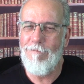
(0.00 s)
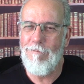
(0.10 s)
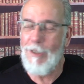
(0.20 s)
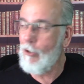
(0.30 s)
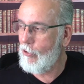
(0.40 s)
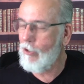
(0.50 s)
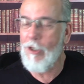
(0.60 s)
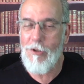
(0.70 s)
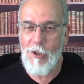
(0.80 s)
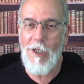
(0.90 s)
"Hey,
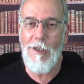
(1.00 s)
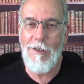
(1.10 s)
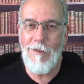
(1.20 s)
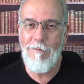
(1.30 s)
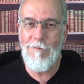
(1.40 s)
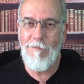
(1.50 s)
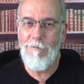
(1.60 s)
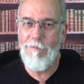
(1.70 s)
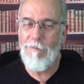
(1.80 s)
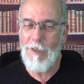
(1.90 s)
it's here,
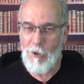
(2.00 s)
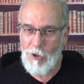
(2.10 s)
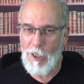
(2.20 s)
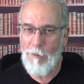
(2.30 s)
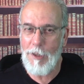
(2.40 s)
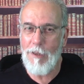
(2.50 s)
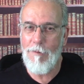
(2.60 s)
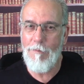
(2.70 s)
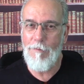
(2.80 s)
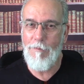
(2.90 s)
it's
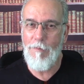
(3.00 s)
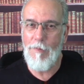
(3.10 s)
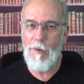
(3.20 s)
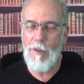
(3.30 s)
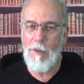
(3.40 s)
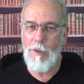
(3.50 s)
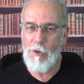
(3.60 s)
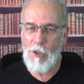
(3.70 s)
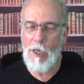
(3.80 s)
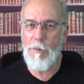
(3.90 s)

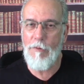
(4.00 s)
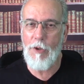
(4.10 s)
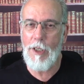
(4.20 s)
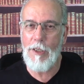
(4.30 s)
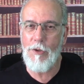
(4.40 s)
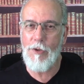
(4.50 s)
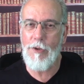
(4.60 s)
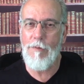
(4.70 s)
coming for us.